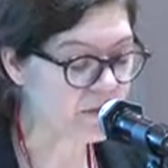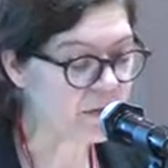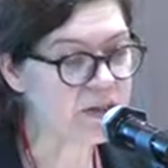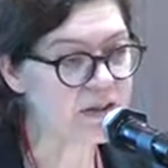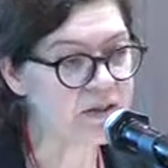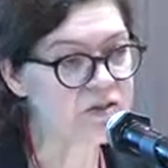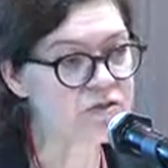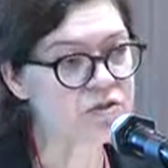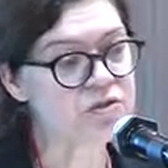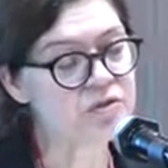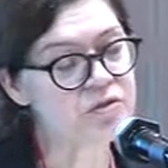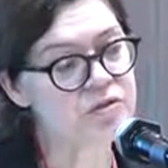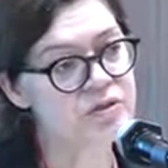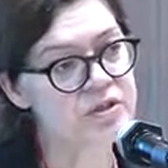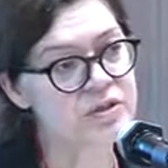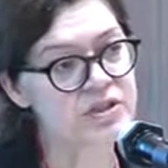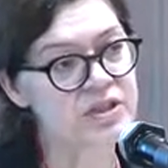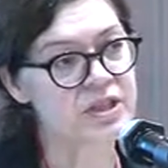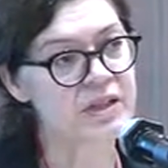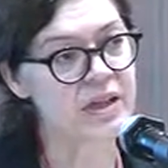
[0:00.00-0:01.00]
I
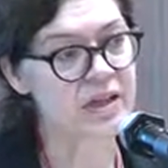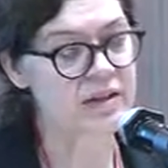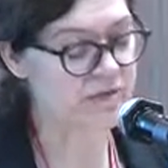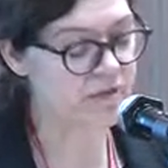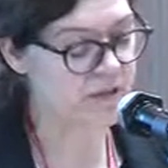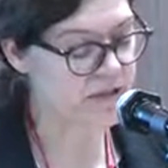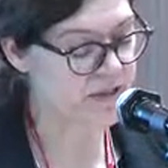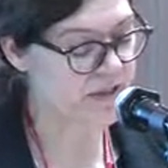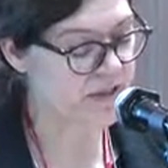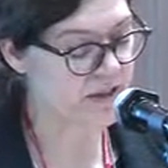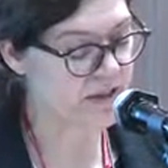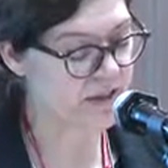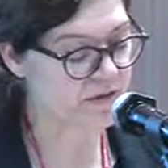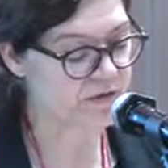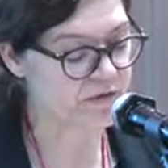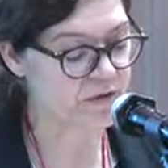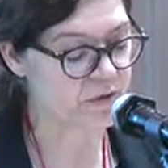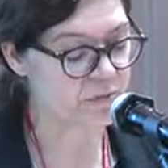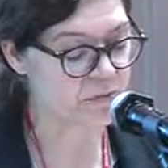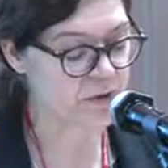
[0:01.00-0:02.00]
will say a
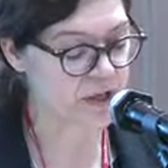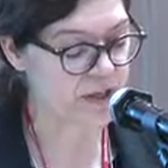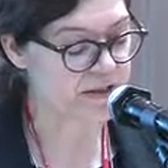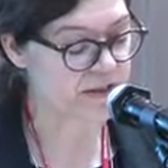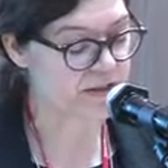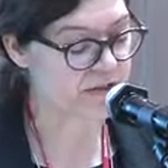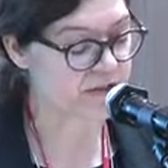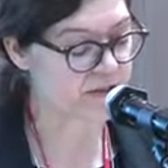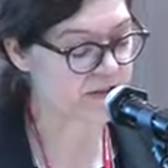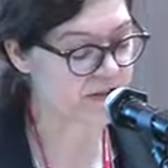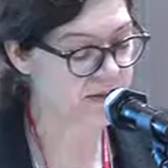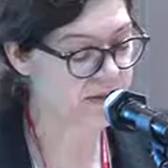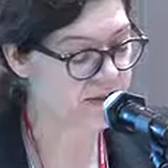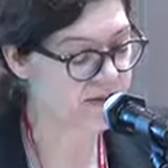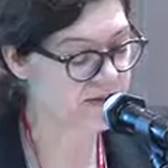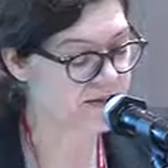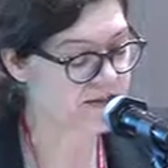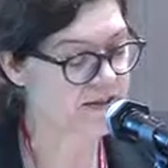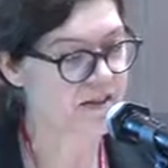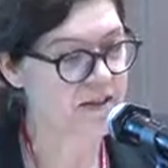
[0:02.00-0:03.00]
few practical
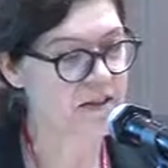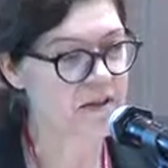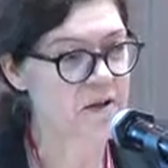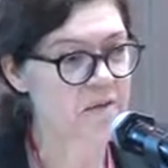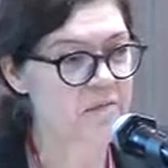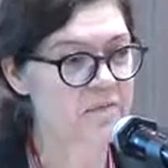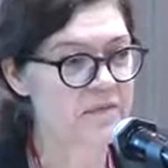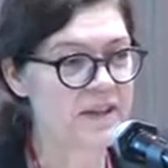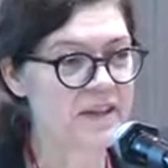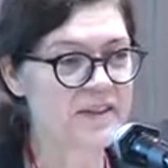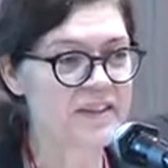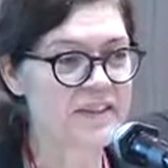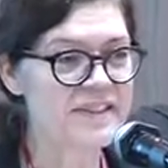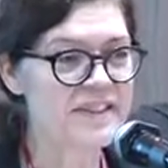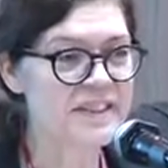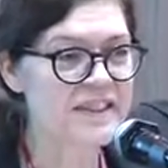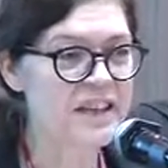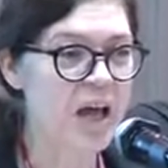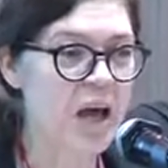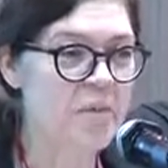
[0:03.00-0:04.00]
things. There
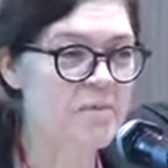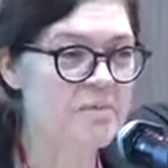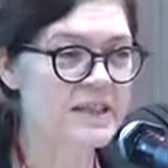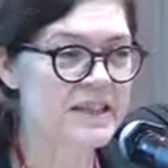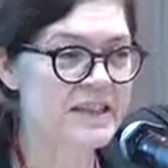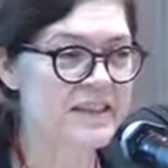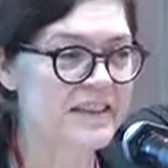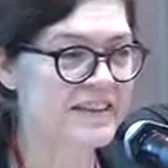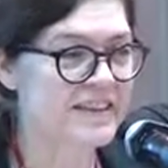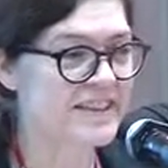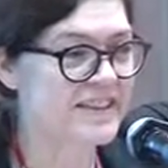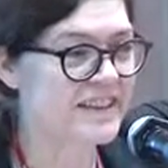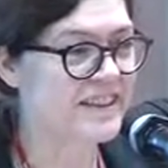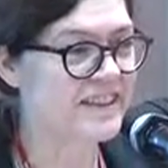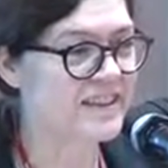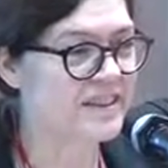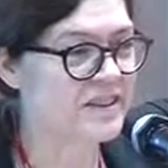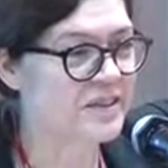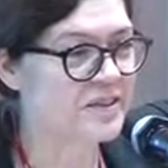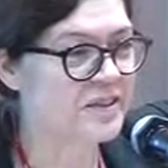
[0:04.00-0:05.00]
is an update
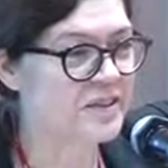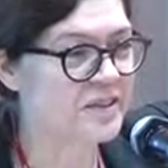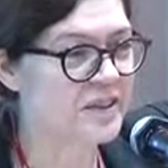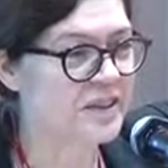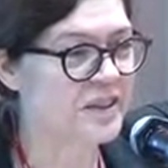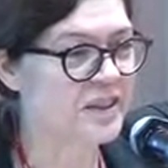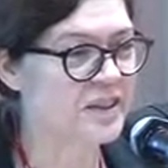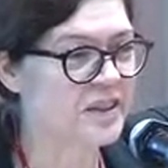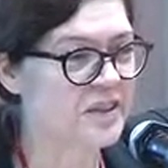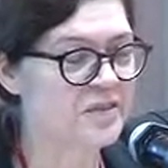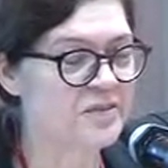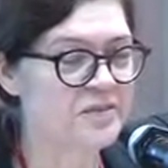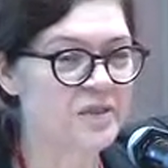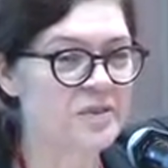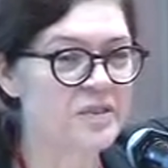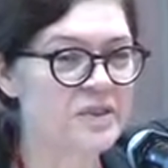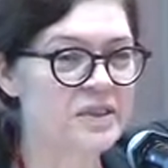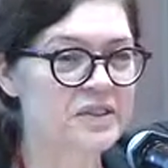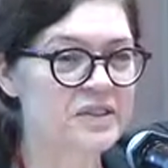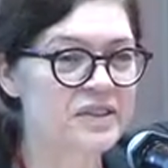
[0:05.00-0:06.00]
in your
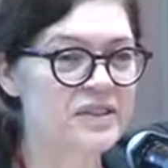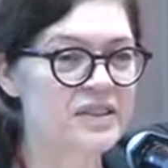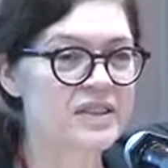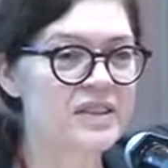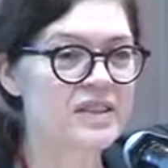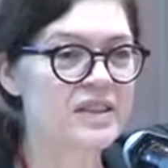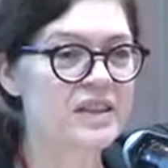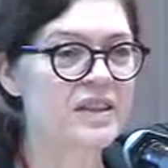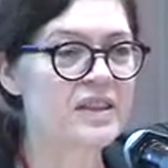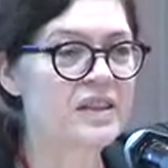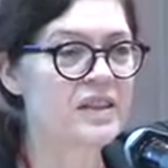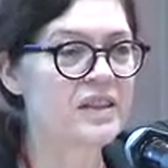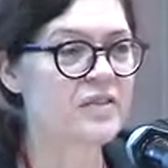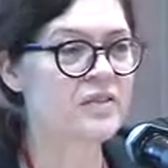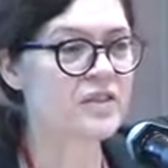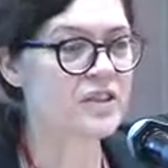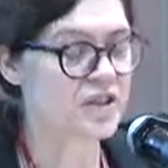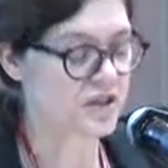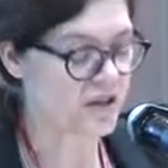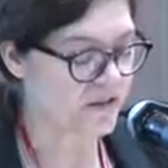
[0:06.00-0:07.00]
folders,
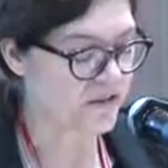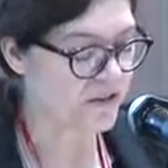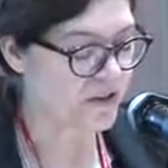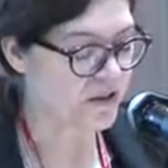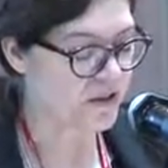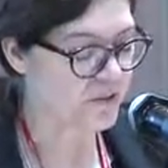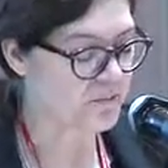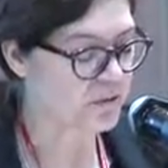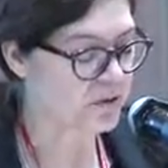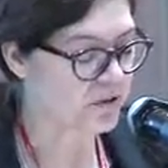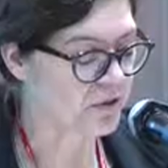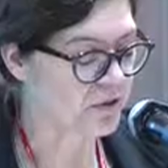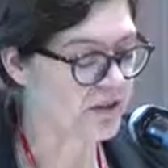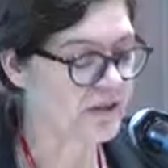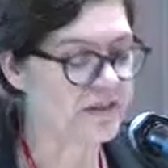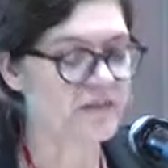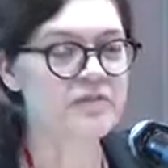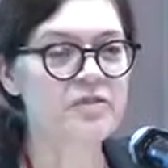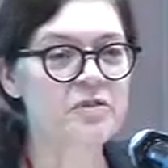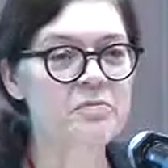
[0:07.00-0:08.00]
which are very
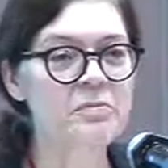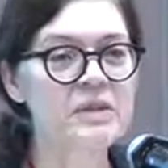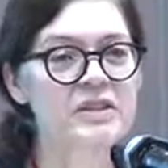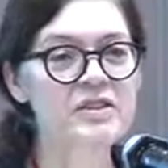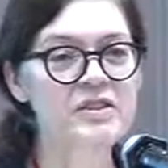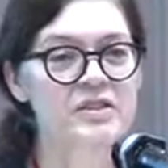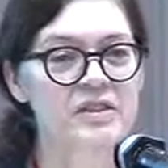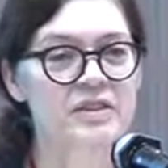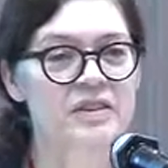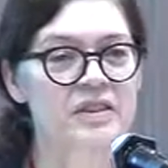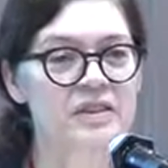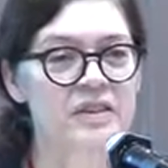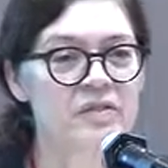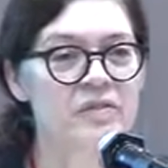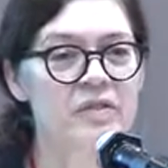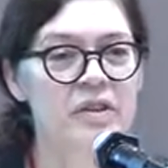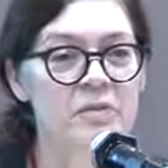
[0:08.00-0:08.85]
important information.